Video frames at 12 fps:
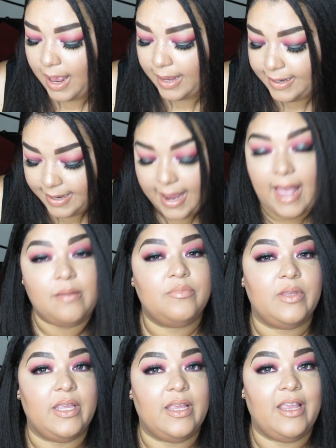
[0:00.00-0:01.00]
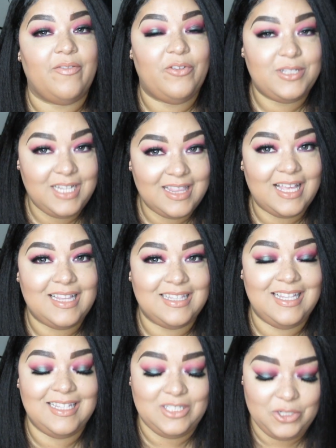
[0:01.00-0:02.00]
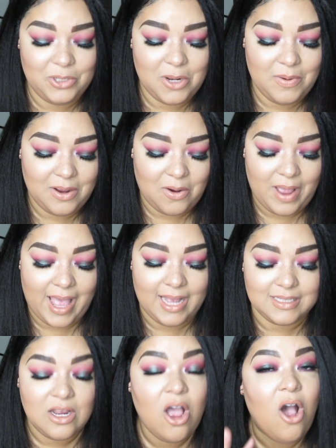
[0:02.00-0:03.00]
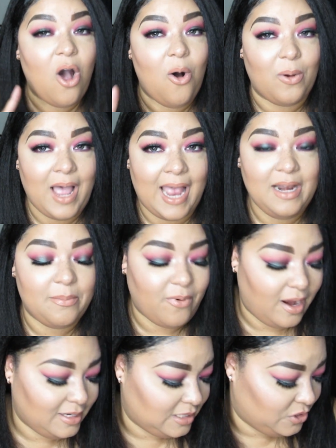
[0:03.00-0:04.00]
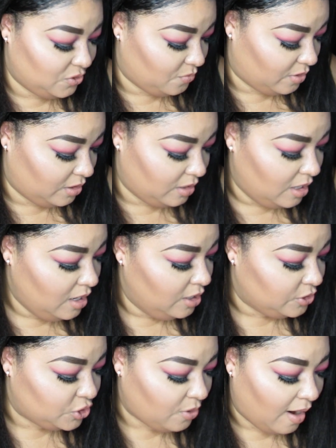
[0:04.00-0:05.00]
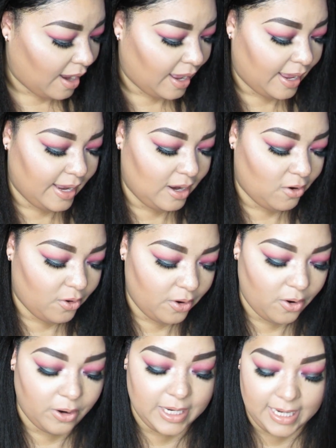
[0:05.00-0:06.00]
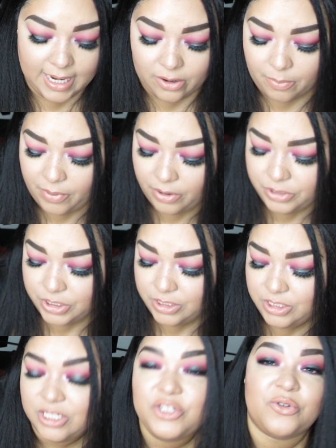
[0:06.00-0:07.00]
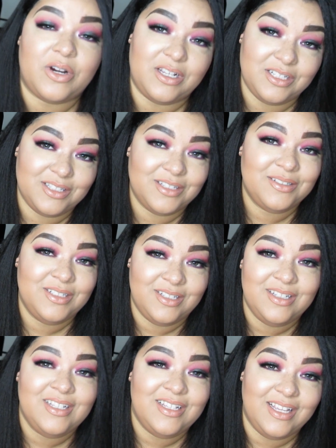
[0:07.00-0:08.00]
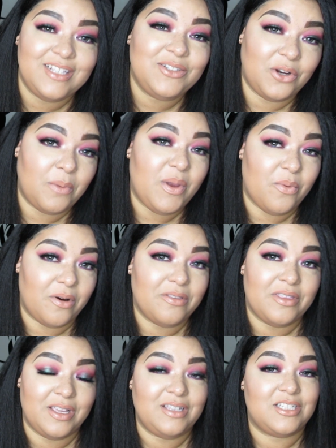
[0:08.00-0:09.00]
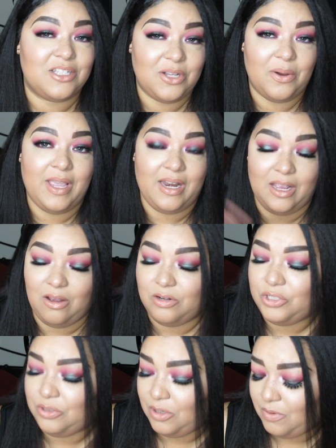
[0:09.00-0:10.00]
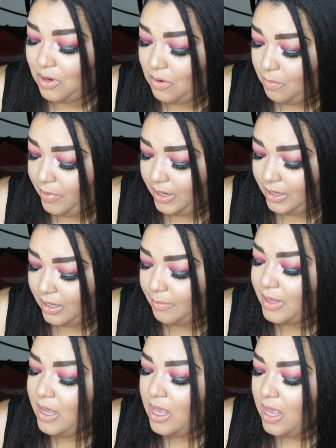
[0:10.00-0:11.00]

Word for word: yeah, if you see that Juno & Co has OKALAN products that you want to try or get or purchase, just trust. It's going to be worth it. Just go ahead and go to Juno & Co and pick it up.